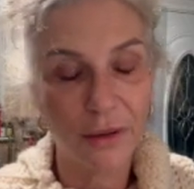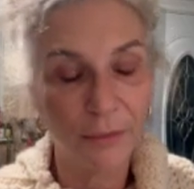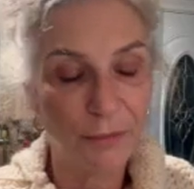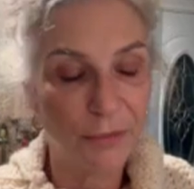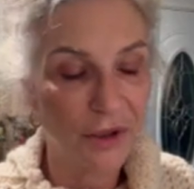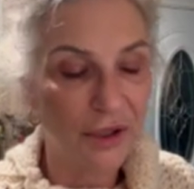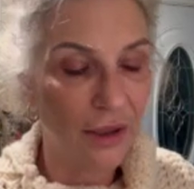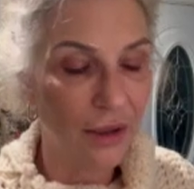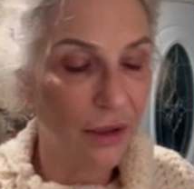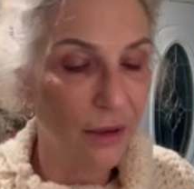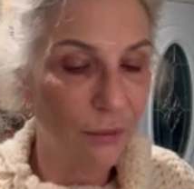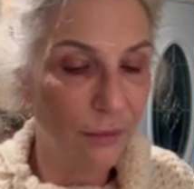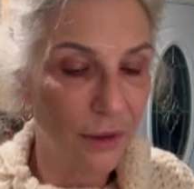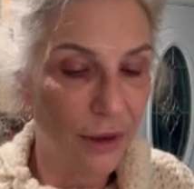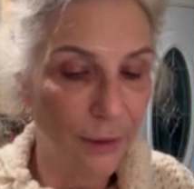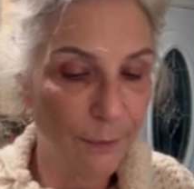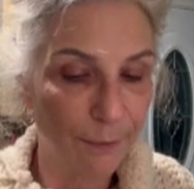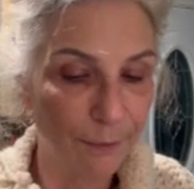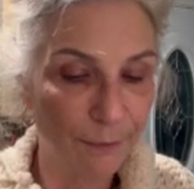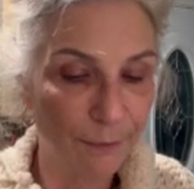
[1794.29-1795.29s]
But
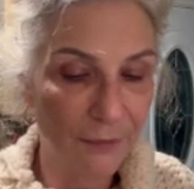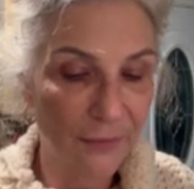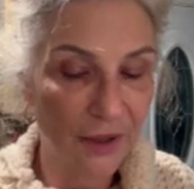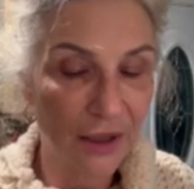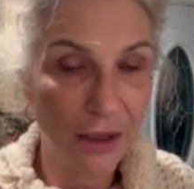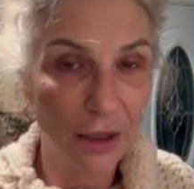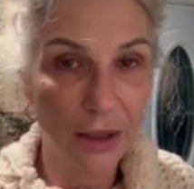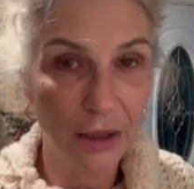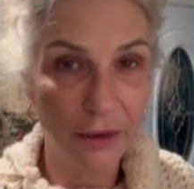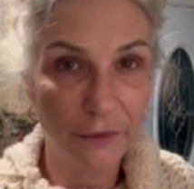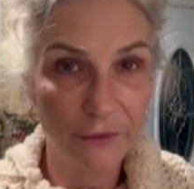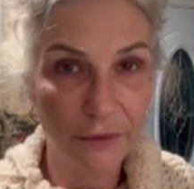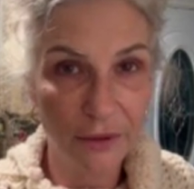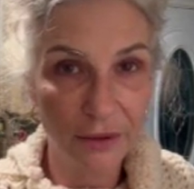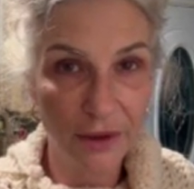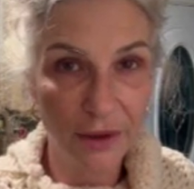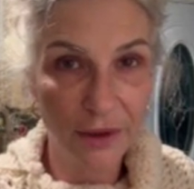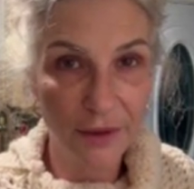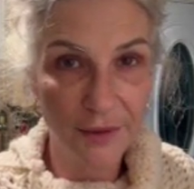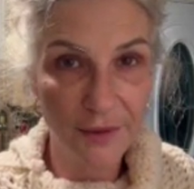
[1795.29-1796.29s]
anyway, I love you
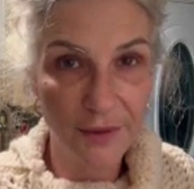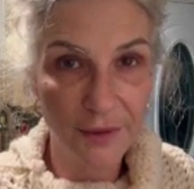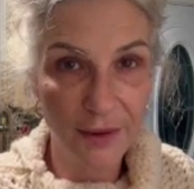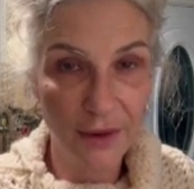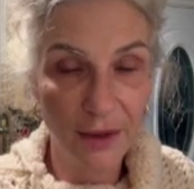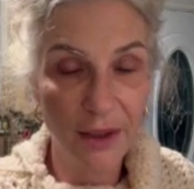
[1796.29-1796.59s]
guys.